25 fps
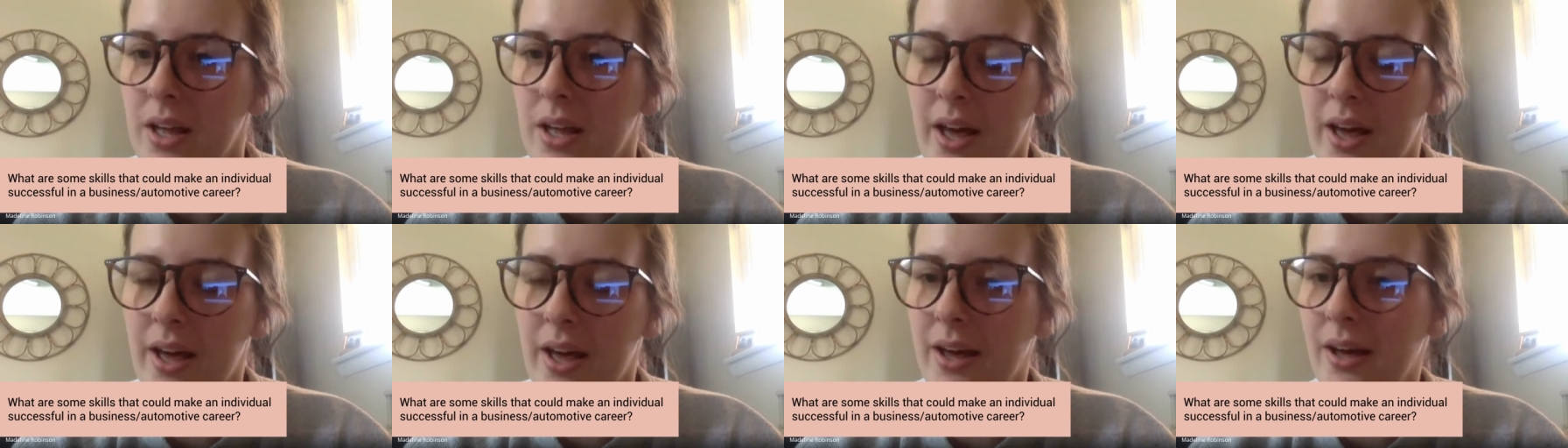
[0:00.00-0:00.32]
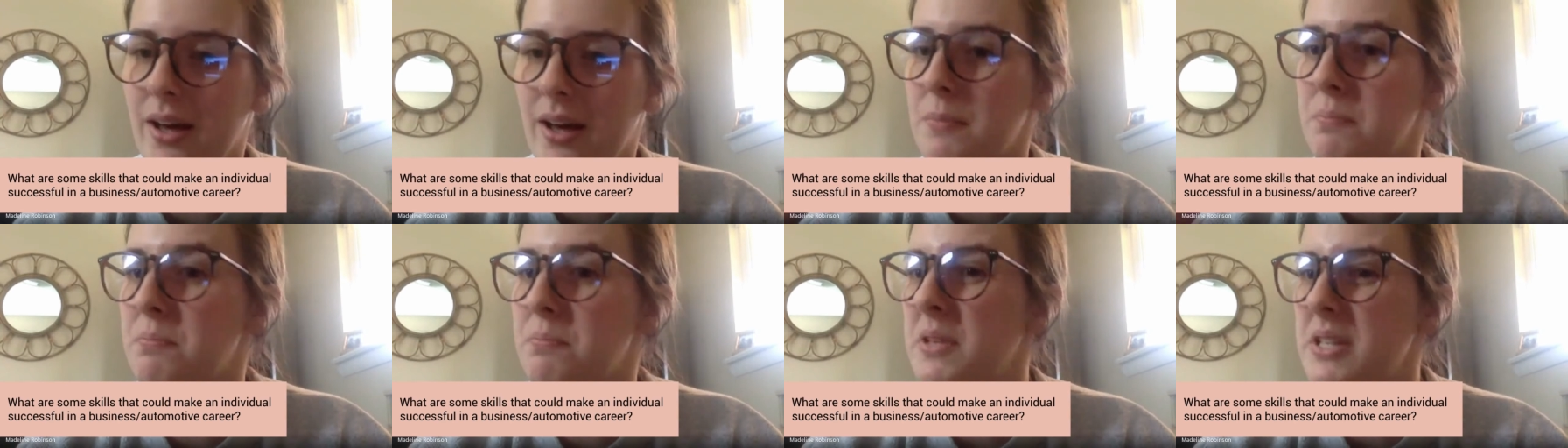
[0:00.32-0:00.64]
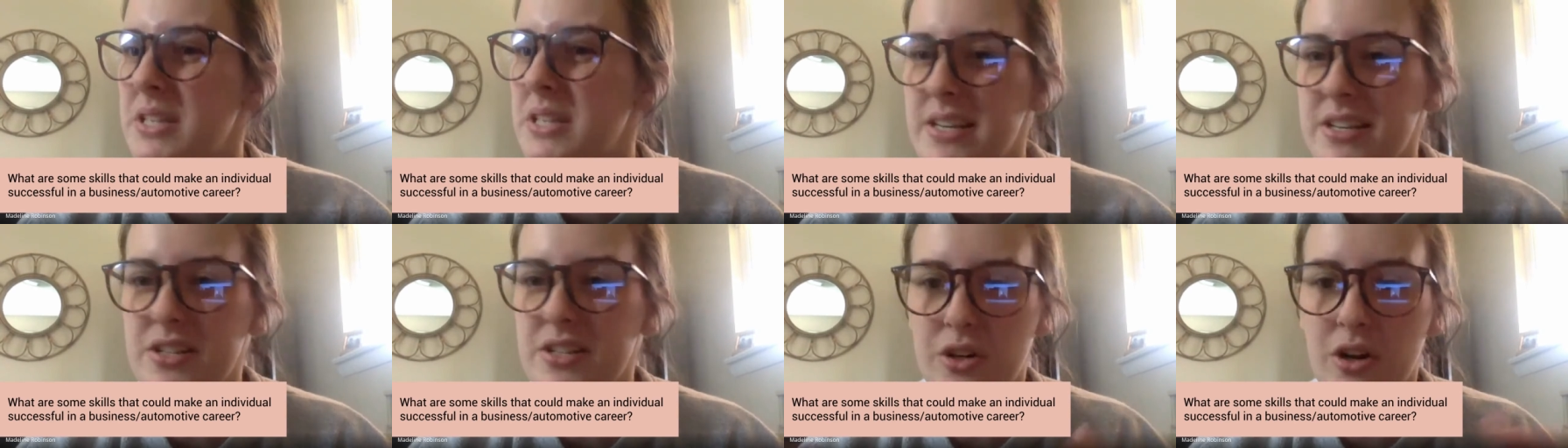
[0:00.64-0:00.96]
a
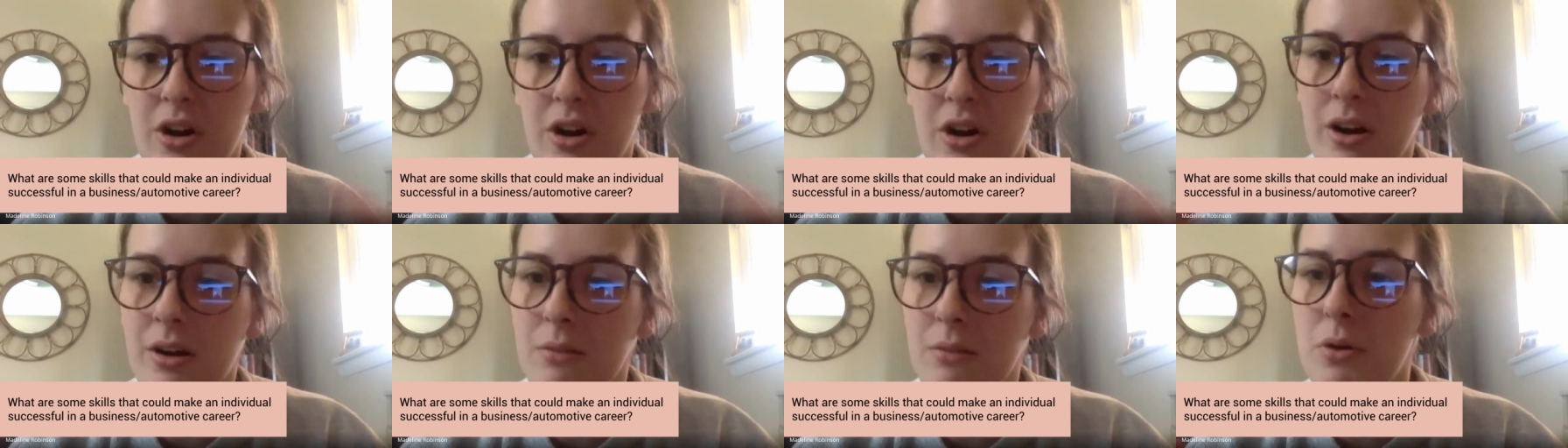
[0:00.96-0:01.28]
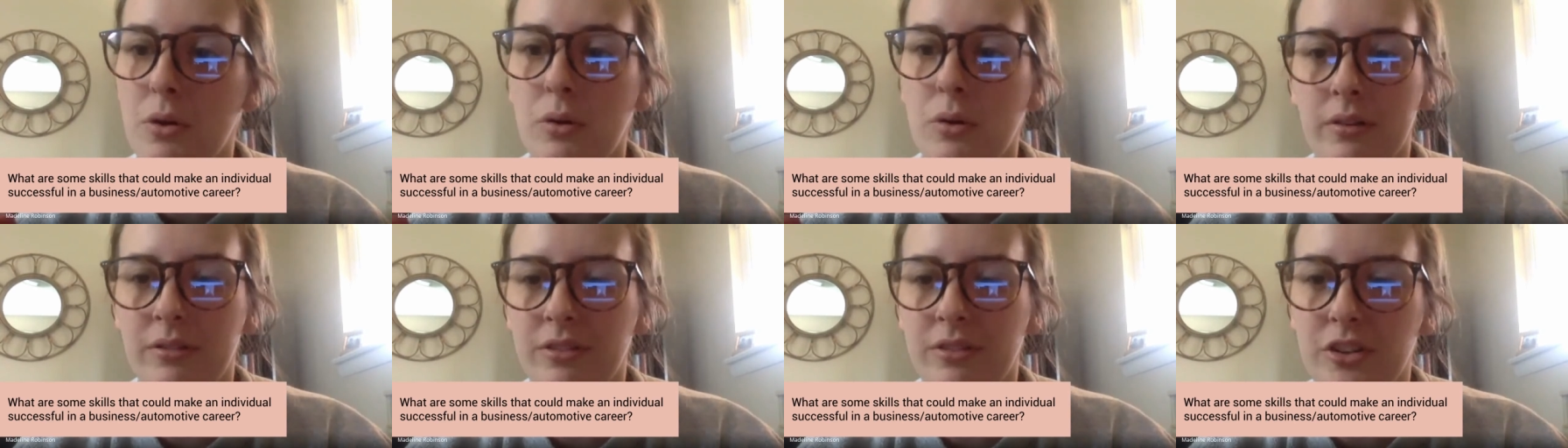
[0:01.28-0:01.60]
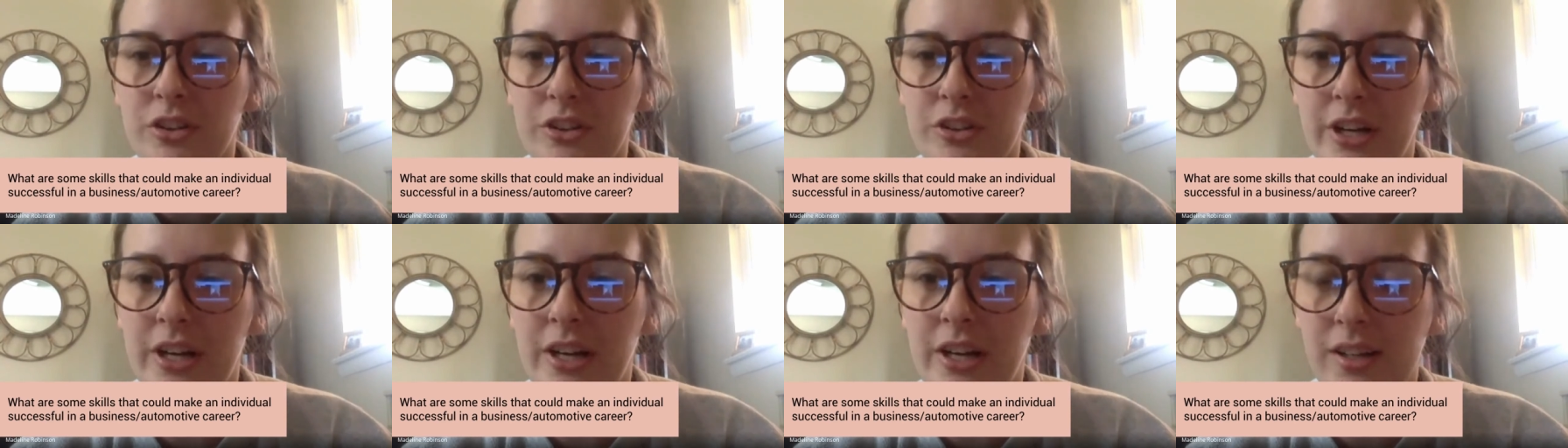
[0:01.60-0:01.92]
business or automotive
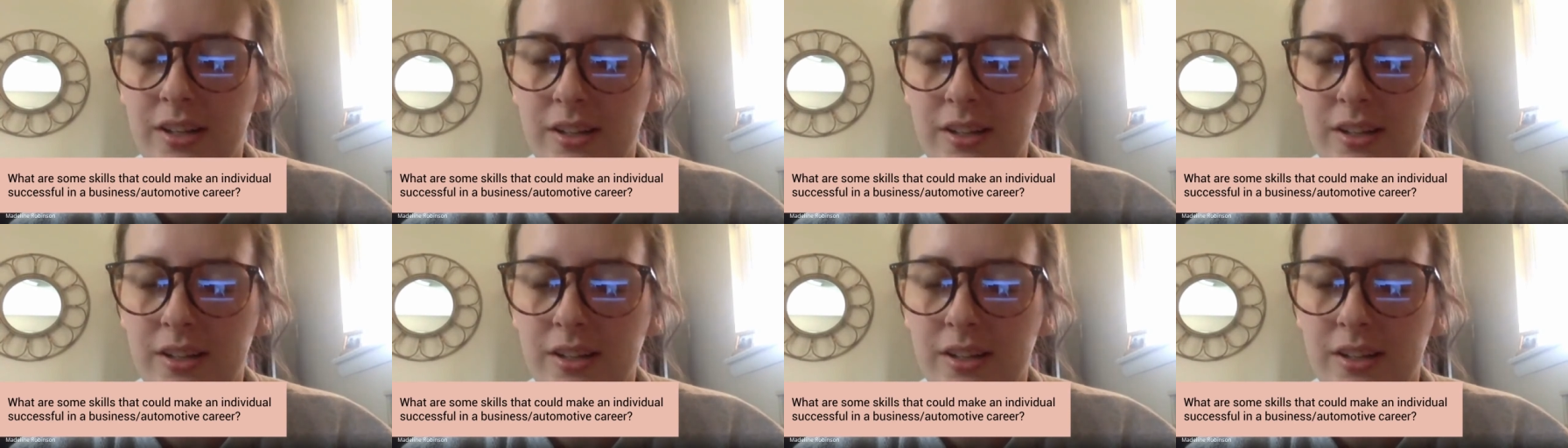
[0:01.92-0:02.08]
career?